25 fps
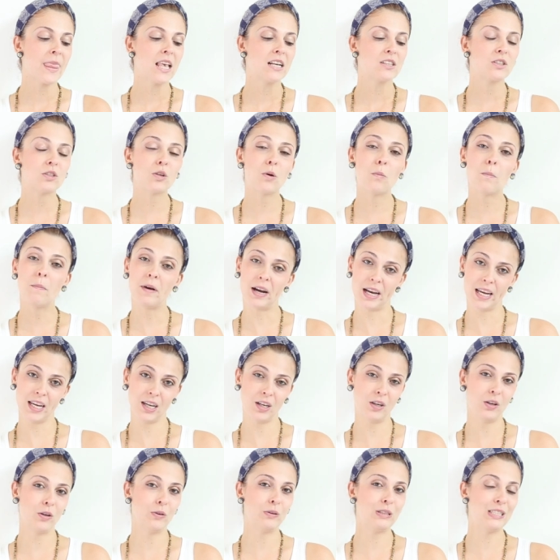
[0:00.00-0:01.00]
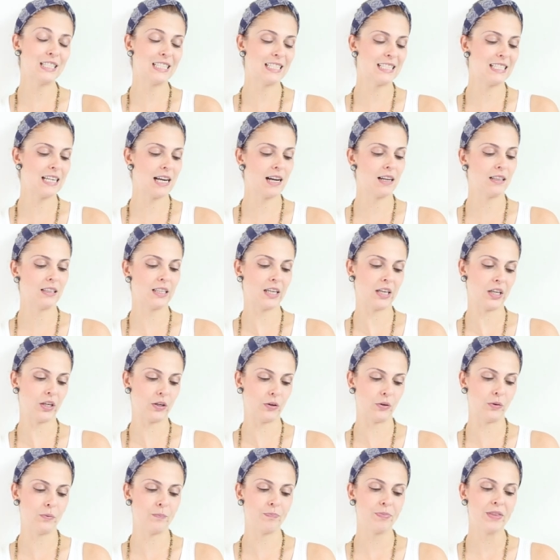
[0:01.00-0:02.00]
So Michael is telling
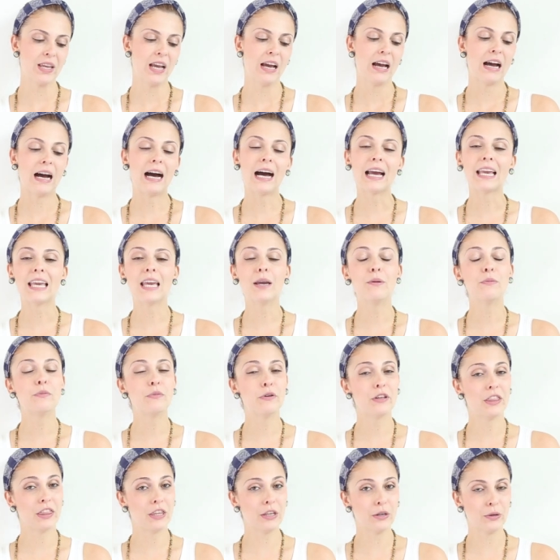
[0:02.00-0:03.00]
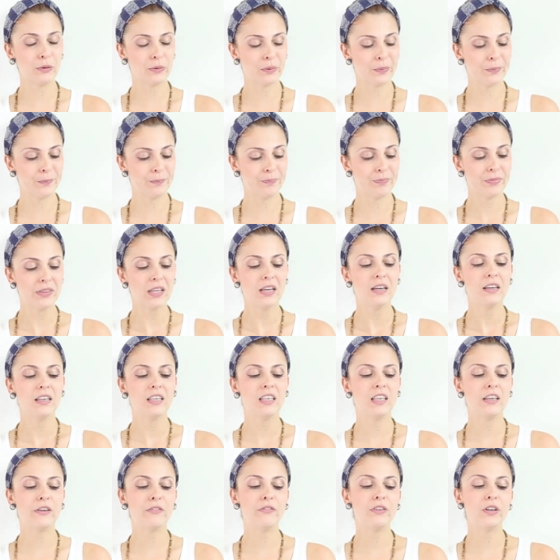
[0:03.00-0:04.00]
you, I am with you
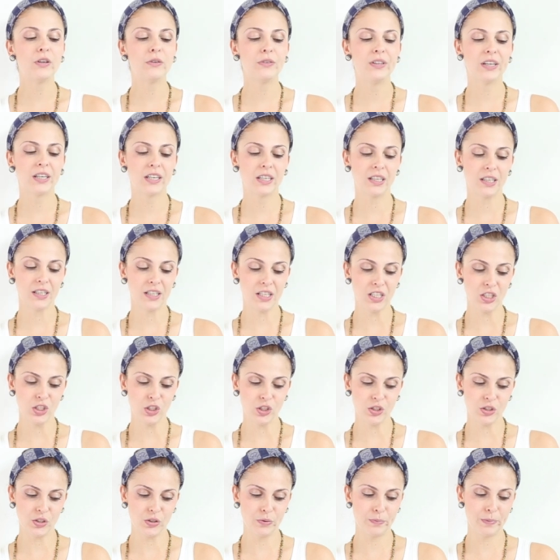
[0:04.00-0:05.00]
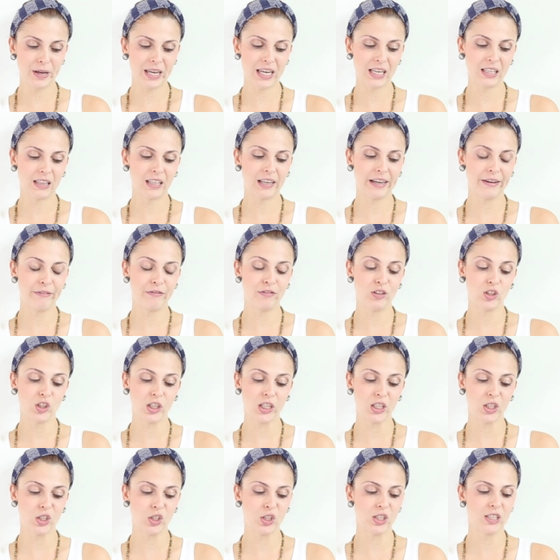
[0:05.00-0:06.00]
giving you the courage to make life
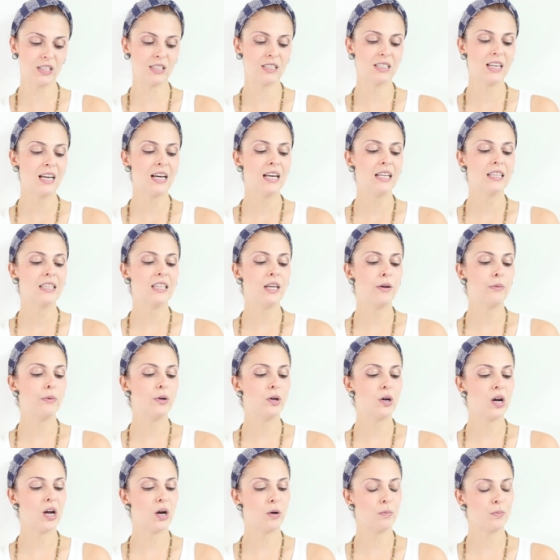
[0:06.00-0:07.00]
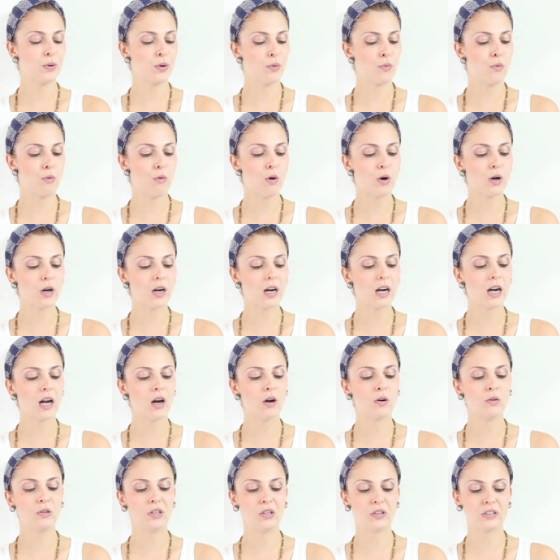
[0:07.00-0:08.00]
changes that will help you work
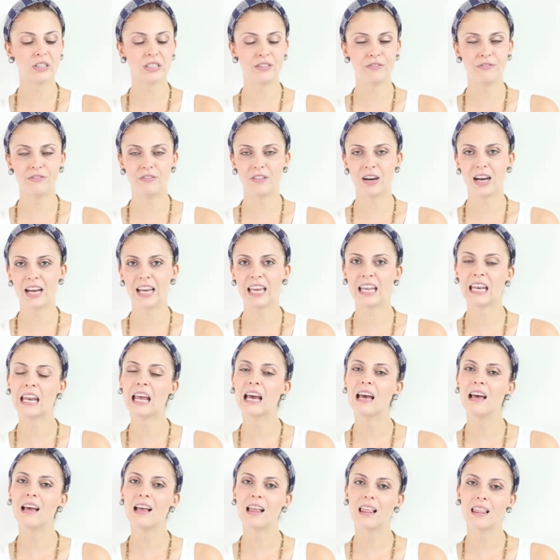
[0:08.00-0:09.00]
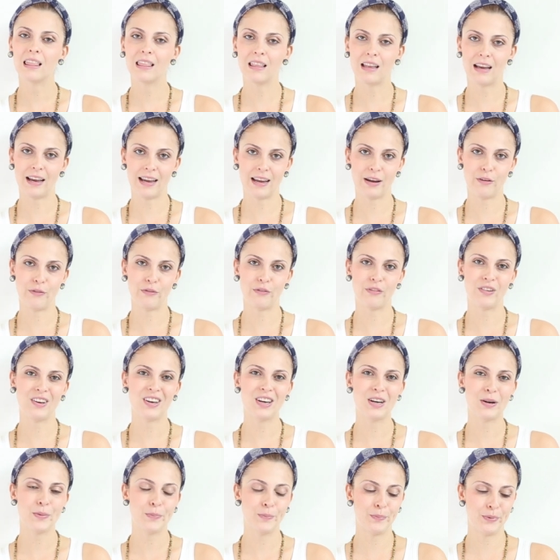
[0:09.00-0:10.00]
on your divine life
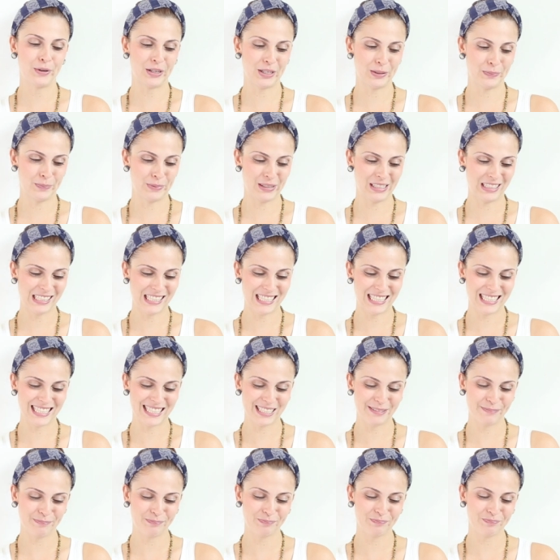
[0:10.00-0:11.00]
purpose.